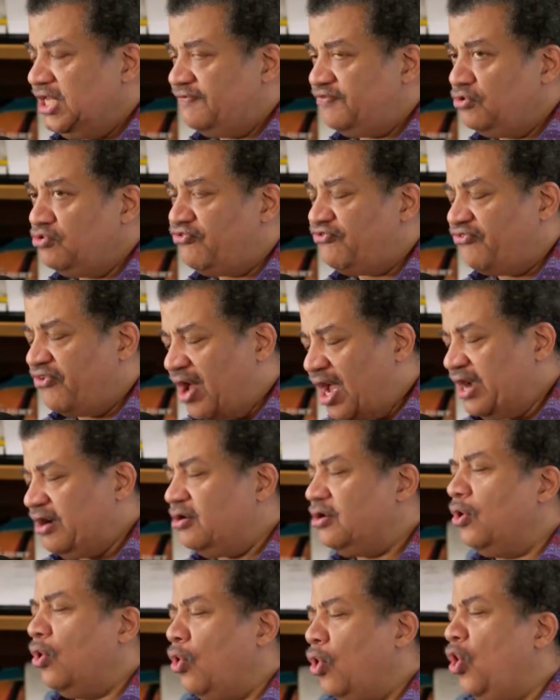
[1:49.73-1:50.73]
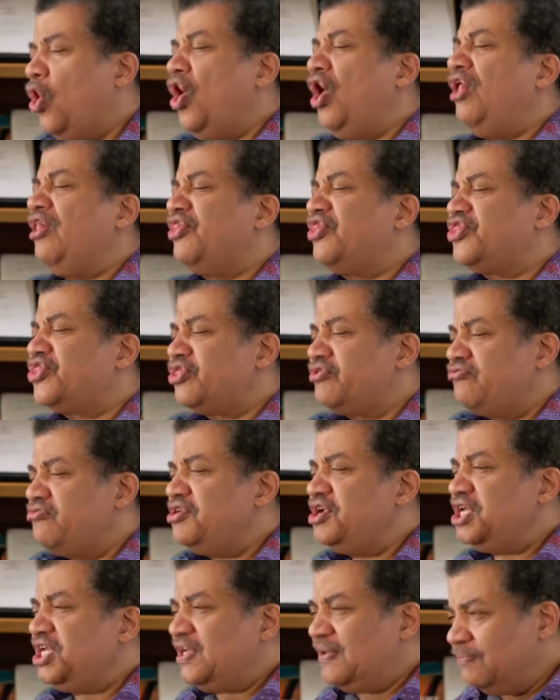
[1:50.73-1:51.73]
If you fired all
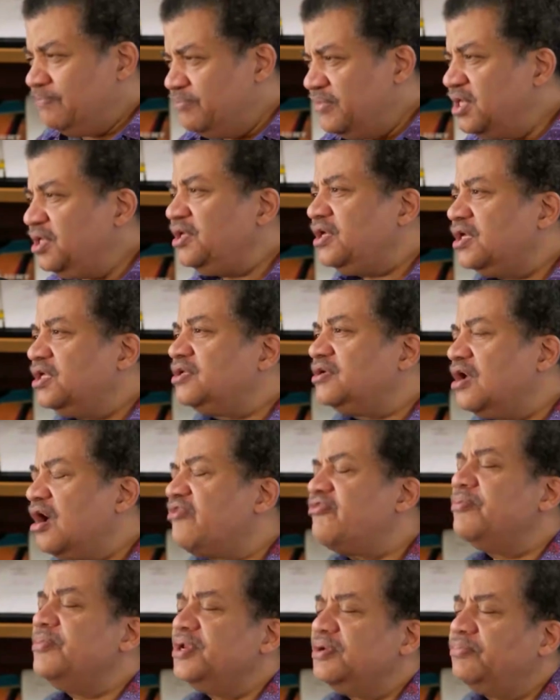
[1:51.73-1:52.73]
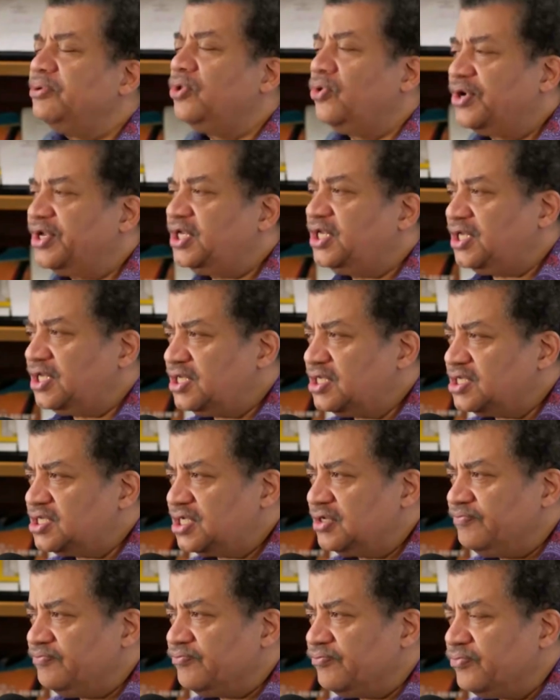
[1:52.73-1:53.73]
3 million government employees,
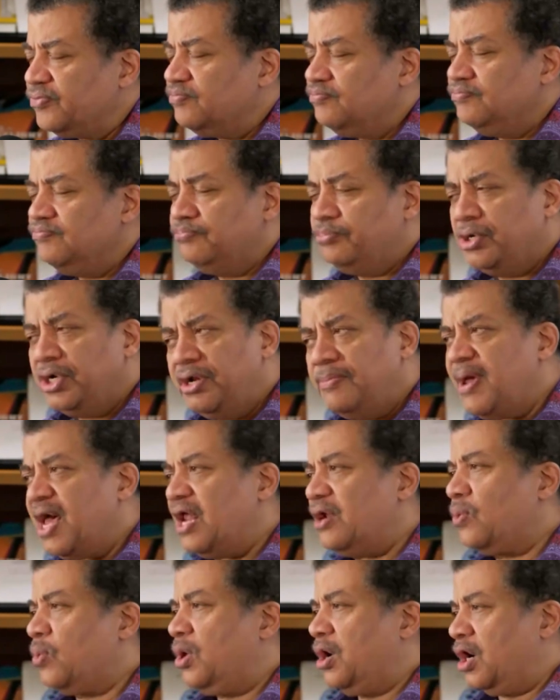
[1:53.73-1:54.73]
put them out of